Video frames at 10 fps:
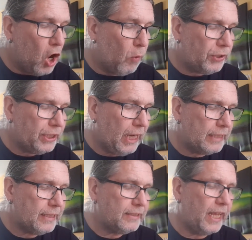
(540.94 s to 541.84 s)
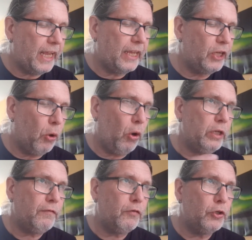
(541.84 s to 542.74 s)
What the guides are saying, in
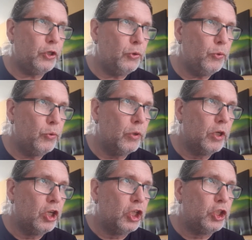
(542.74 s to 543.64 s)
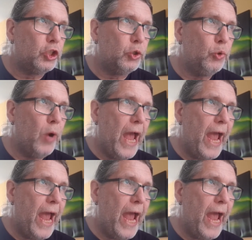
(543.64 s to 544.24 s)
order for you to